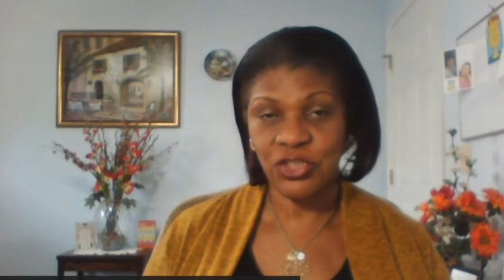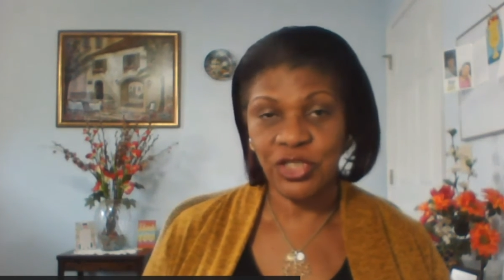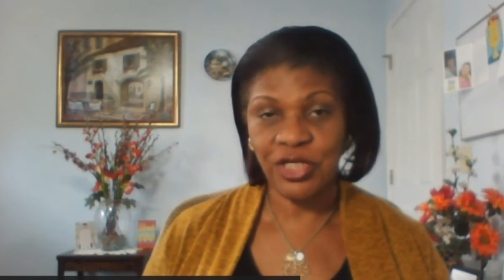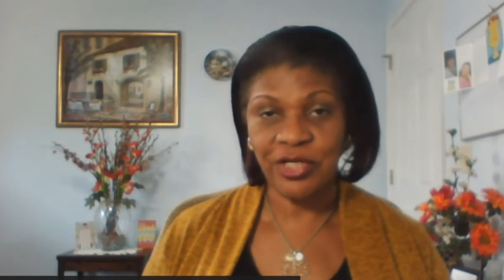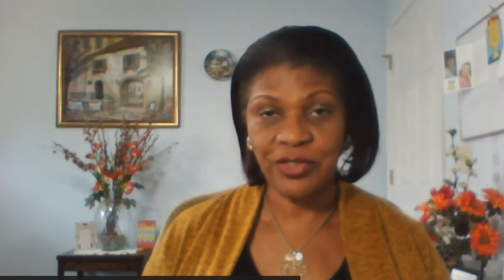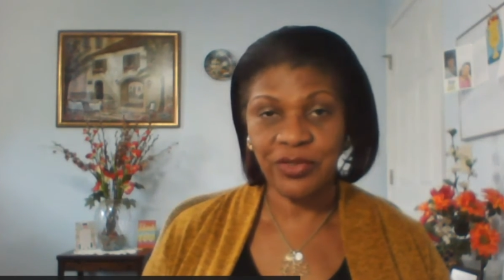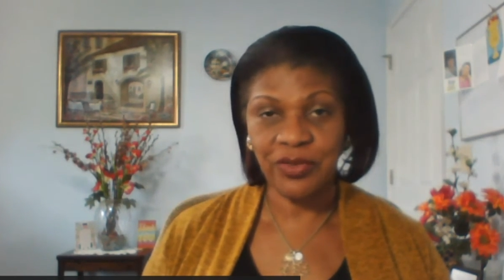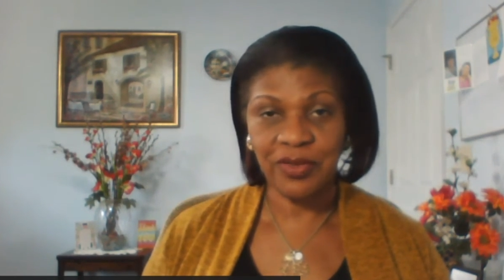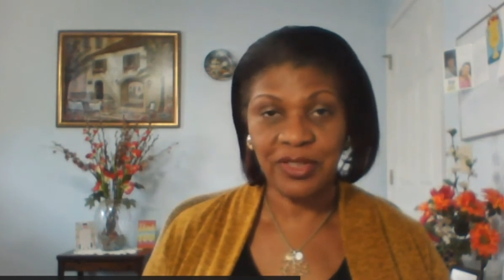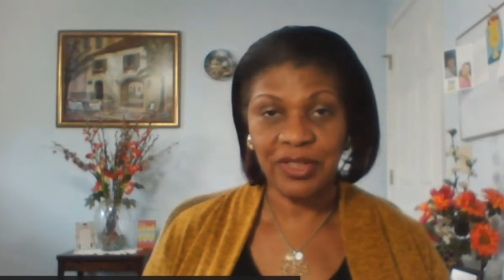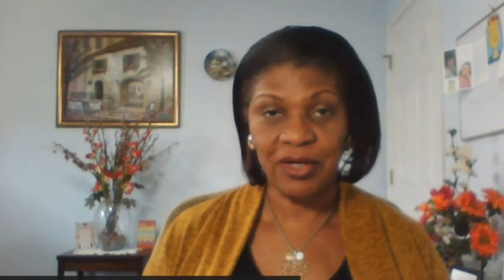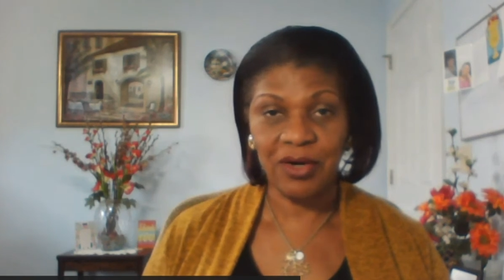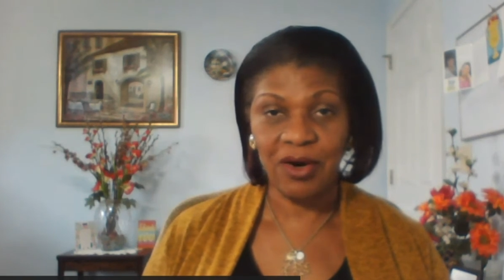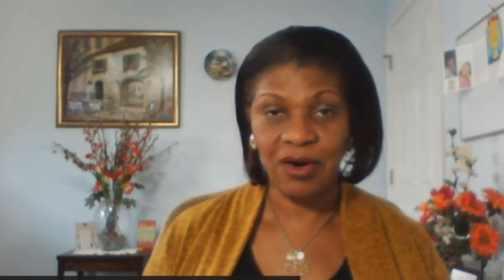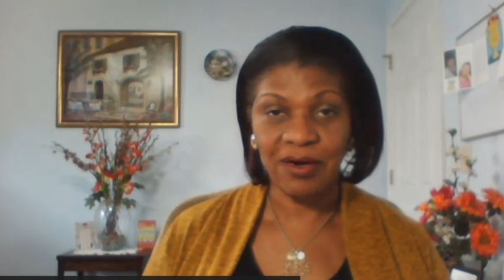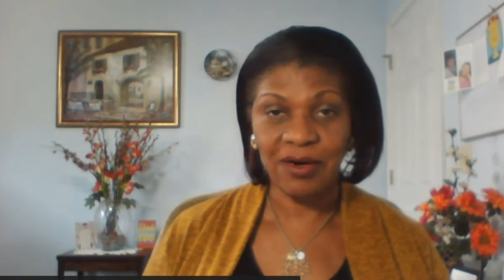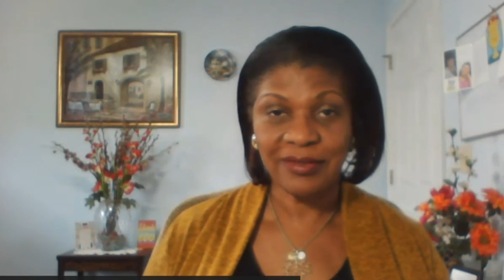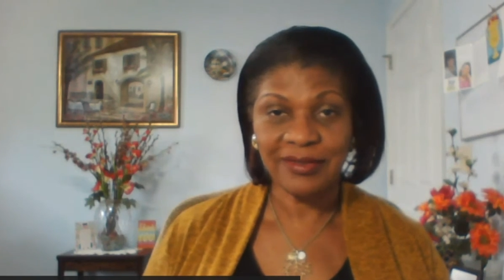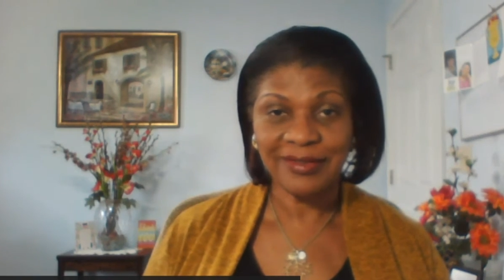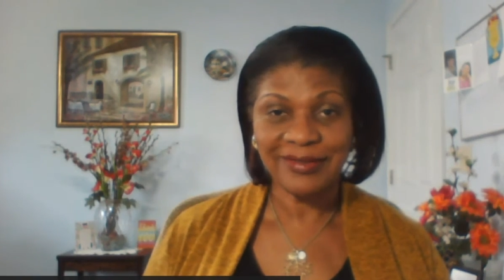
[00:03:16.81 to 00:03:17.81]
cheer you
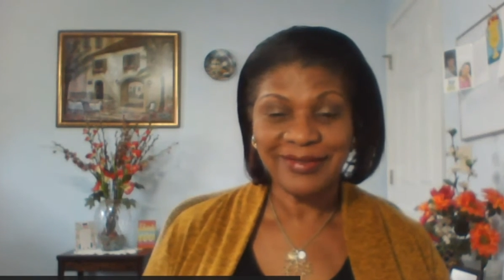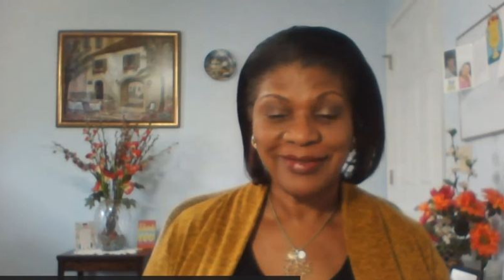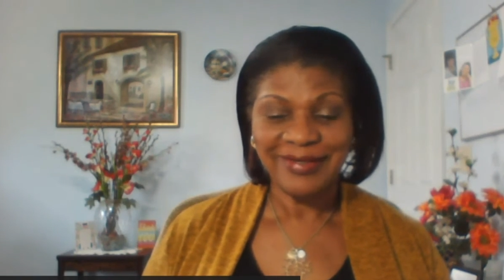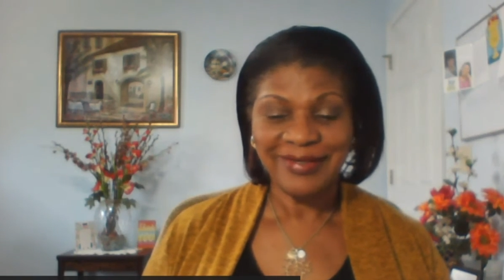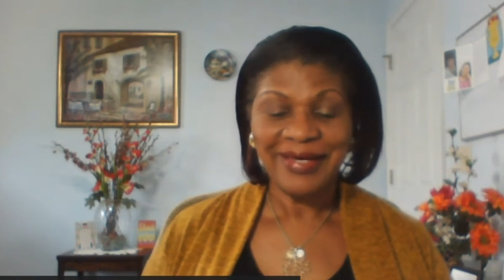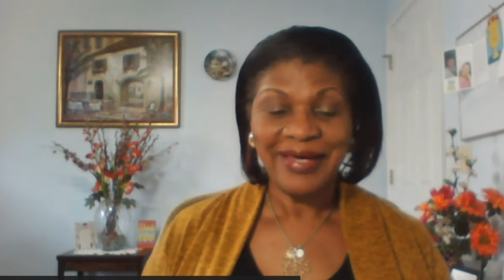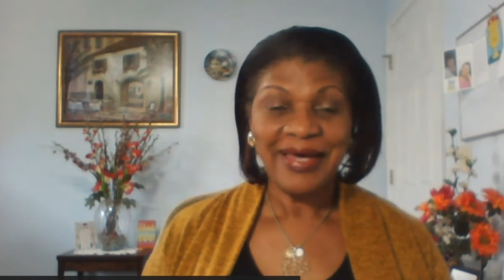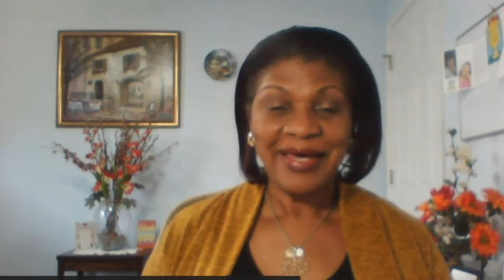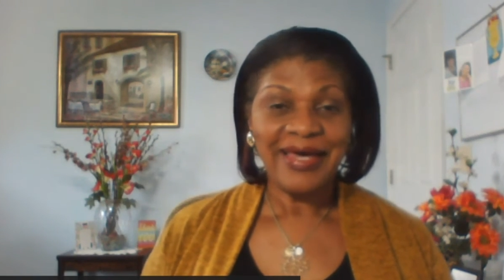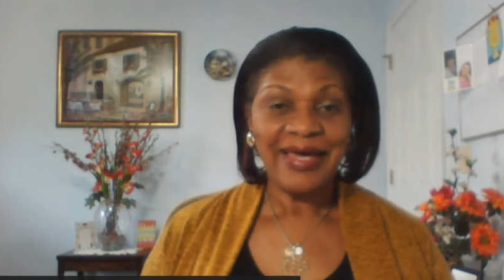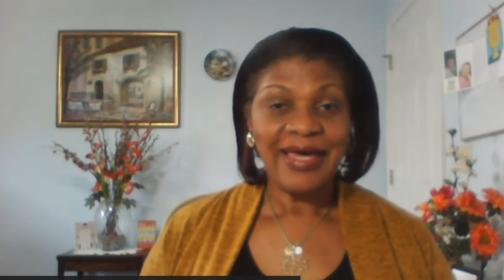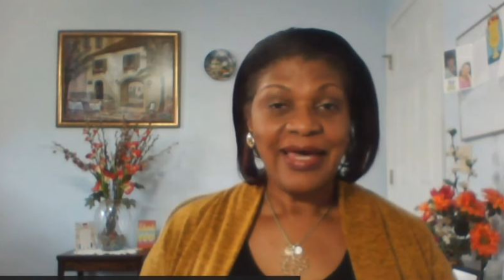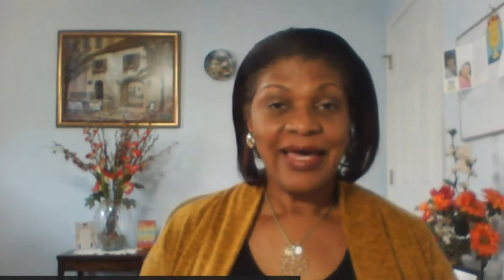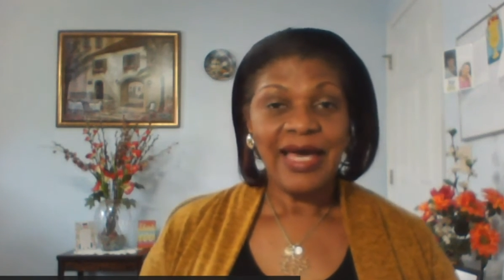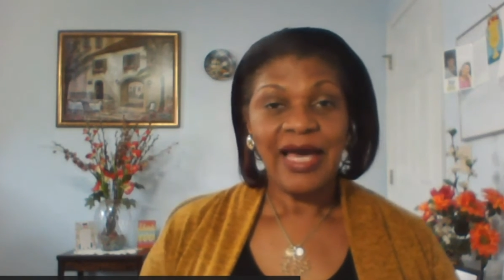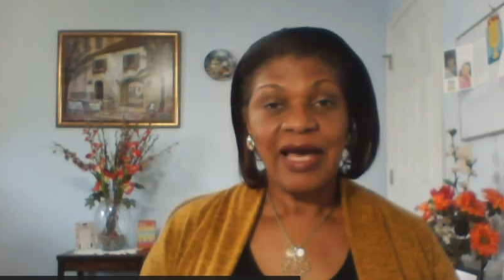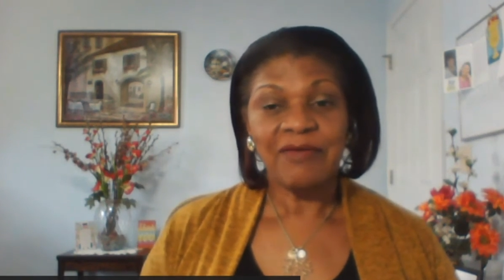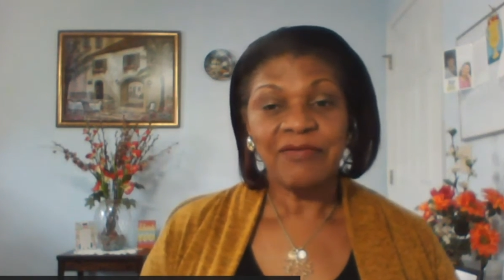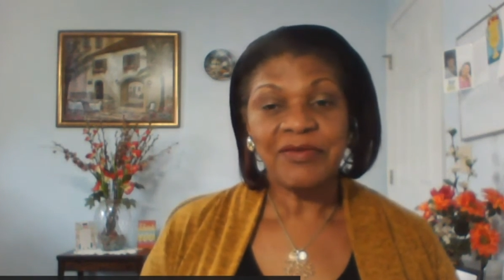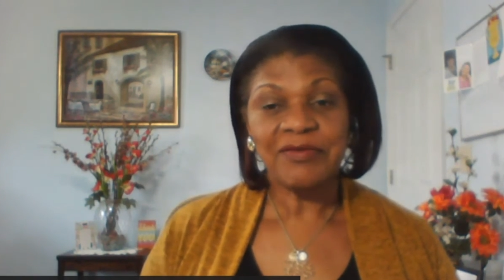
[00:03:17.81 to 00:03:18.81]
along.
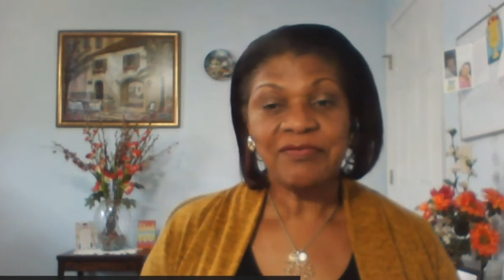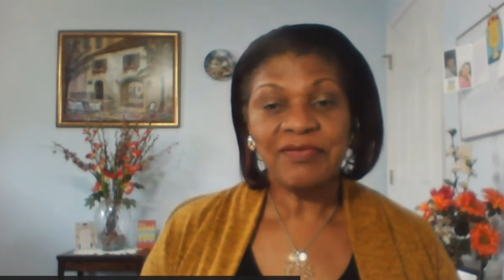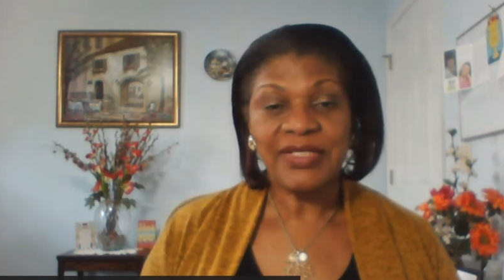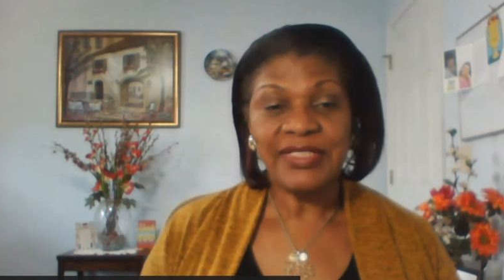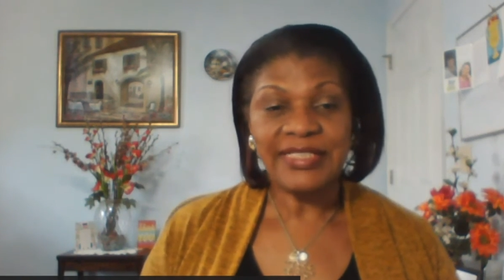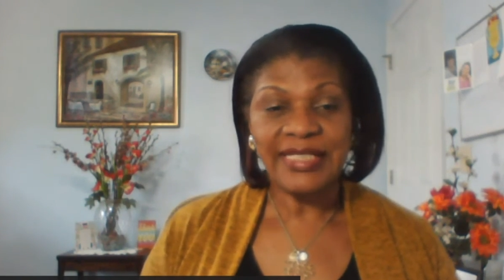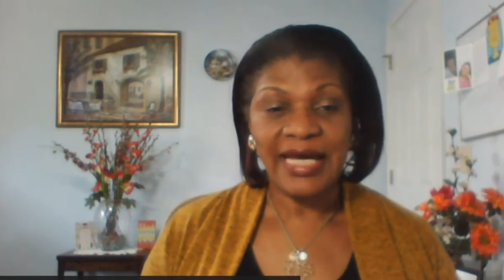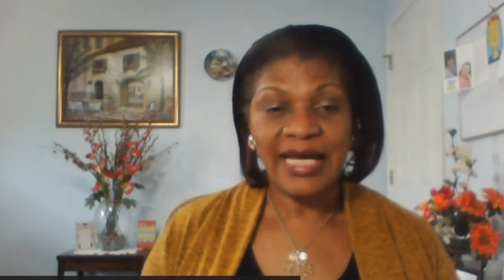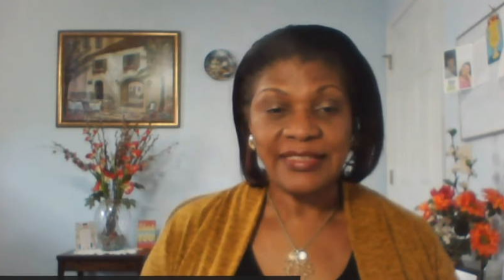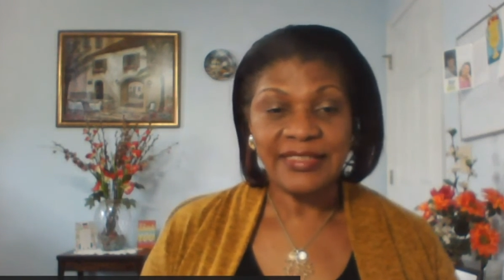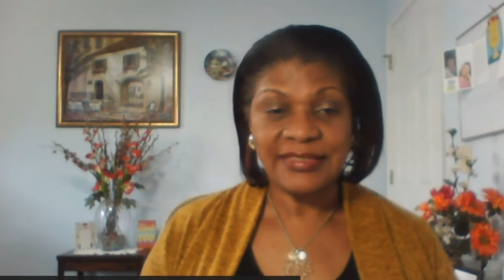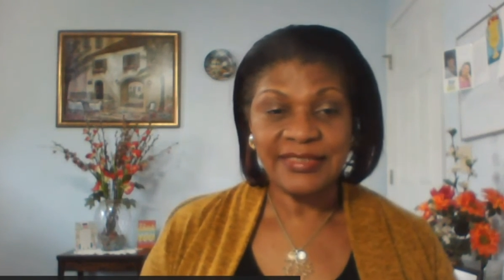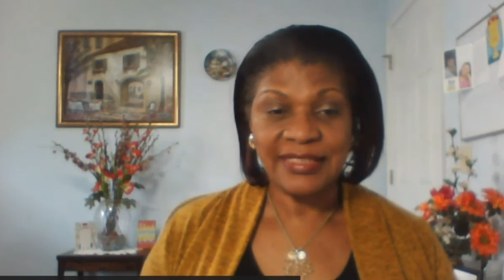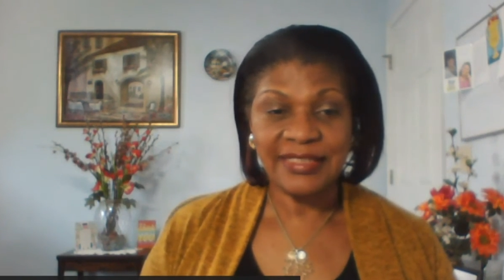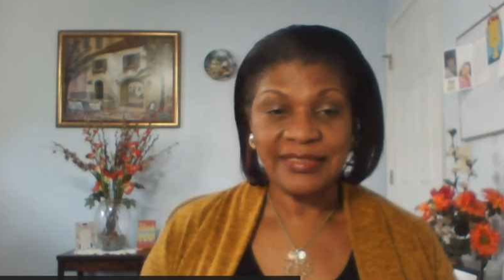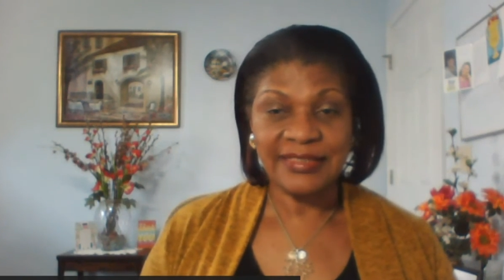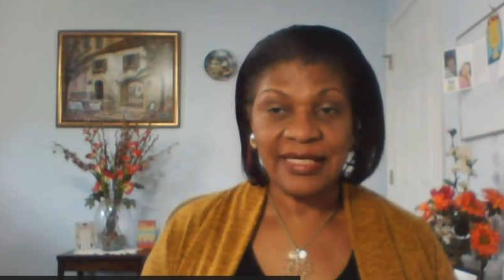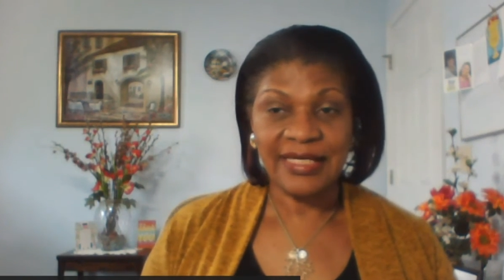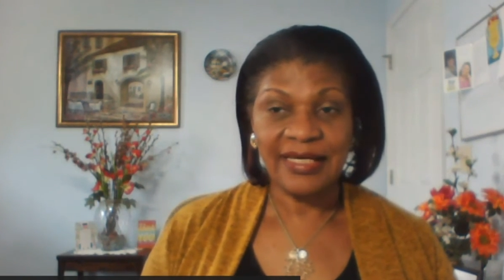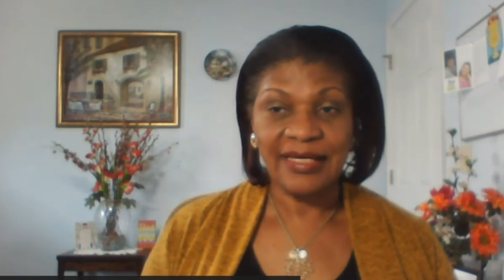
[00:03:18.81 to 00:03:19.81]
Have a
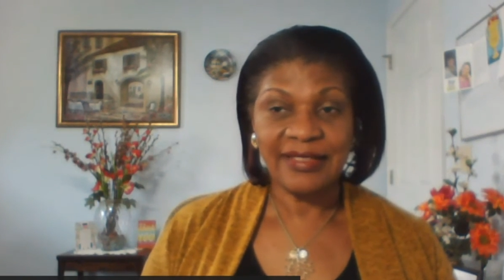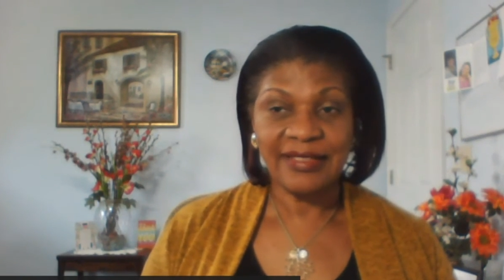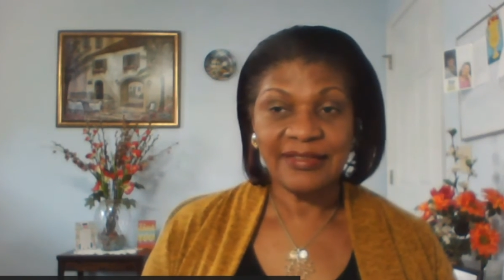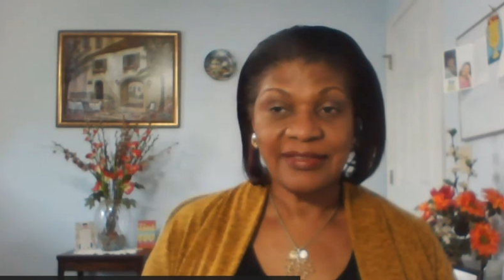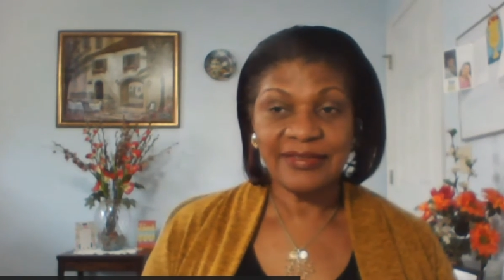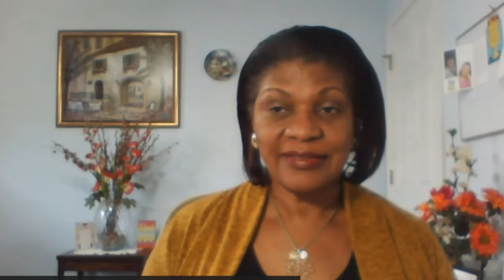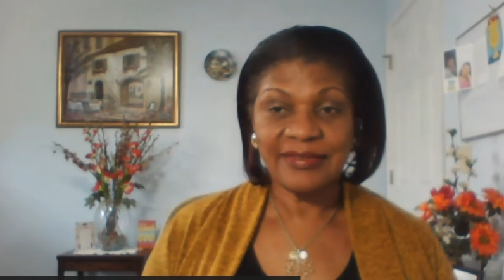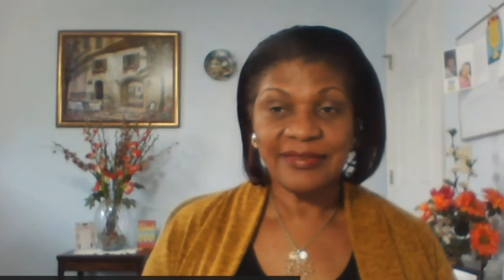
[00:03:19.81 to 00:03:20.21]
fantastic day.